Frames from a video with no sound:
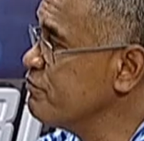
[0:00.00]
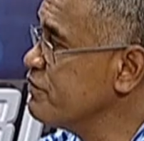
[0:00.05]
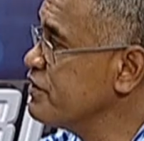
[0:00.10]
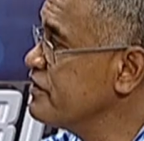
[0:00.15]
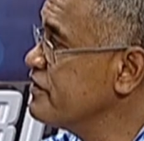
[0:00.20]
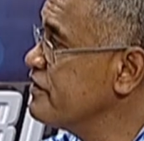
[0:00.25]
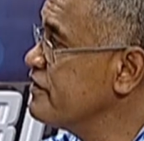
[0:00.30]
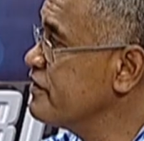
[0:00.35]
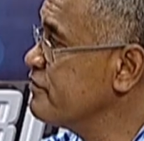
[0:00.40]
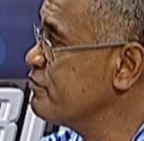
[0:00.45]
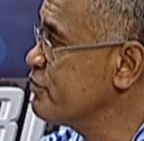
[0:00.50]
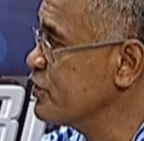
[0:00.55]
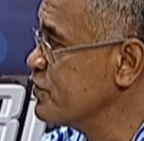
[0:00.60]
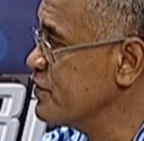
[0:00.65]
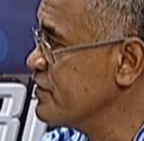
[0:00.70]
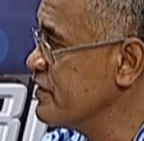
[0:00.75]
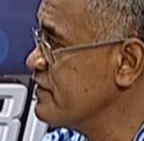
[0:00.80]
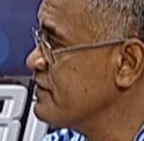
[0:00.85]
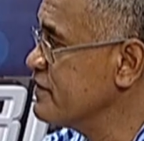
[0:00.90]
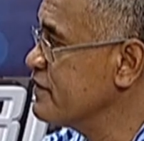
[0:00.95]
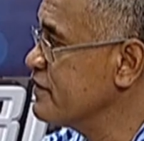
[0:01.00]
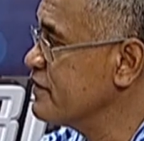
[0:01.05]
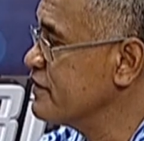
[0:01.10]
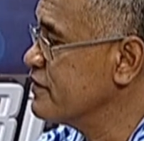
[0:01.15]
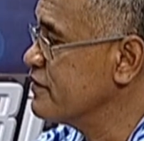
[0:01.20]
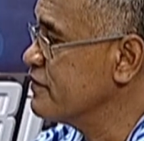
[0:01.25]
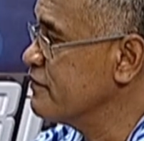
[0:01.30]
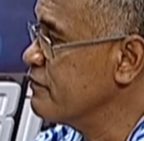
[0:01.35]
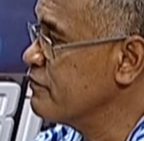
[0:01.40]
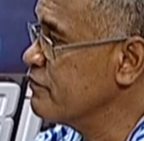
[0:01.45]
been in that process
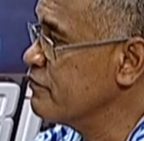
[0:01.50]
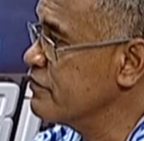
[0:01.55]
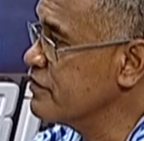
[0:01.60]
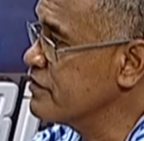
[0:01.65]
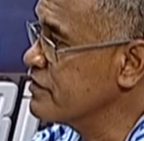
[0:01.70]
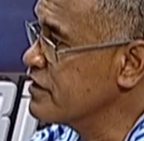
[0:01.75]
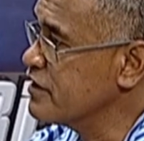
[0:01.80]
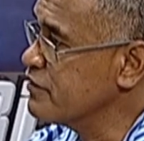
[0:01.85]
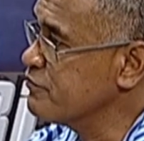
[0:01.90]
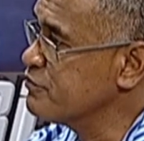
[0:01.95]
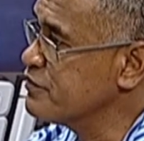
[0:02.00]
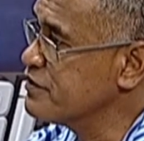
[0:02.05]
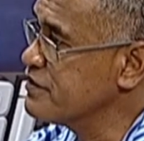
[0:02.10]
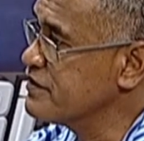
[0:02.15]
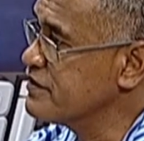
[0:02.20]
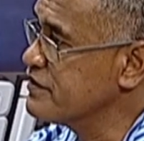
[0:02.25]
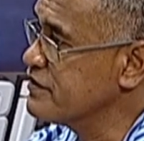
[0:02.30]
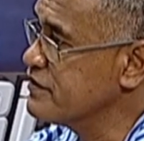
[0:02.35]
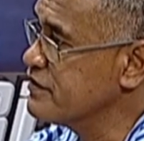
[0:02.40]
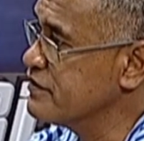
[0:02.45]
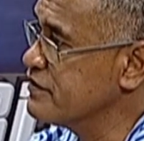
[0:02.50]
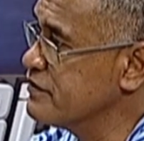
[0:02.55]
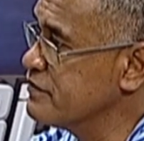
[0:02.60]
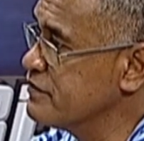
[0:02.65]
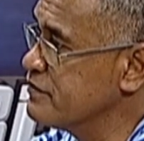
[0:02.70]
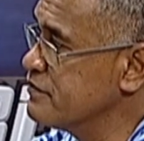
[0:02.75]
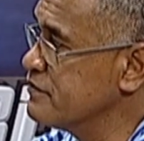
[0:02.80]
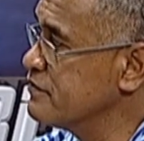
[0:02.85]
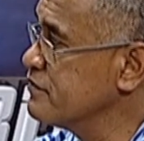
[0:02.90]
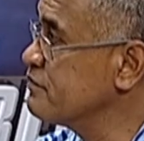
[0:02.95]
through the government's
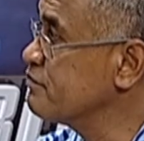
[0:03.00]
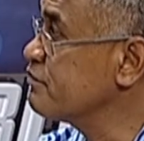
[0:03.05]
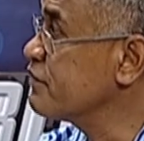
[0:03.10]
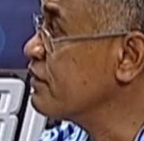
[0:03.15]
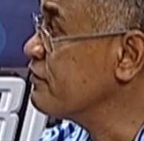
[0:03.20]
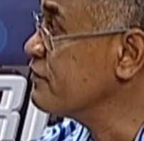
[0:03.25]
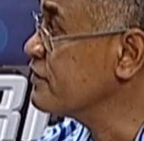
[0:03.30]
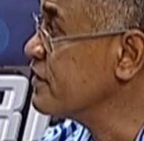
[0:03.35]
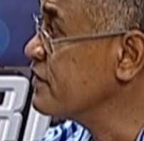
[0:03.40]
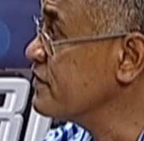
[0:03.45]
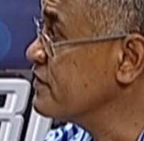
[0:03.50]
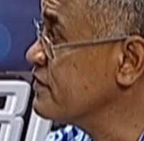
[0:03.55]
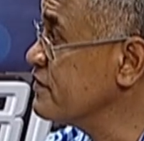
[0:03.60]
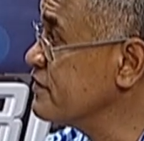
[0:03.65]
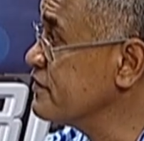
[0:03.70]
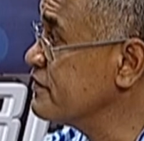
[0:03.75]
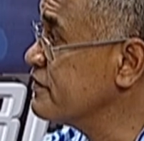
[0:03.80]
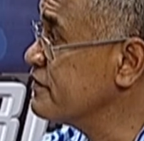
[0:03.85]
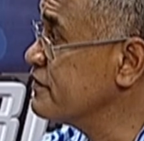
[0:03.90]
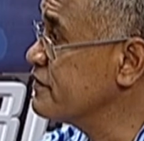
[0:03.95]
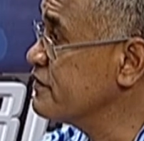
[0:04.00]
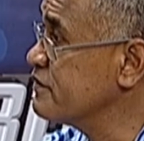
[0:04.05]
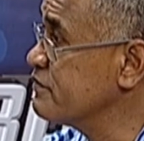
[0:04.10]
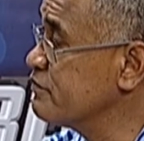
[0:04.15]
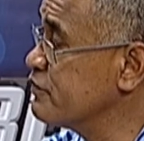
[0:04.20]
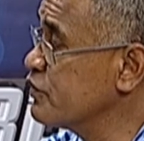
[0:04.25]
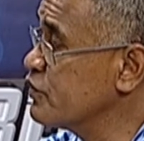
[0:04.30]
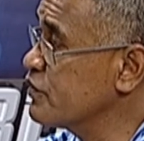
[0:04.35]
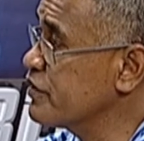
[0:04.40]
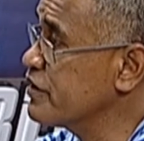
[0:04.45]
privatization
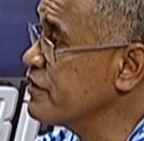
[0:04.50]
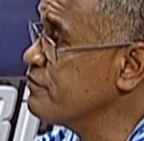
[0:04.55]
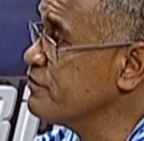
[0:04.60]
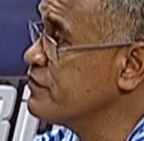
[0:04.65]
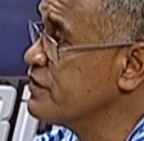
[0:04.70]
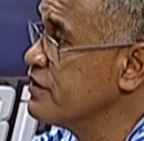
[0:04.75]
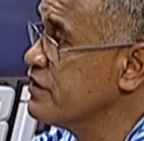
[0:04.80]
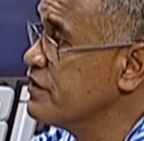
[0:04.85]
program.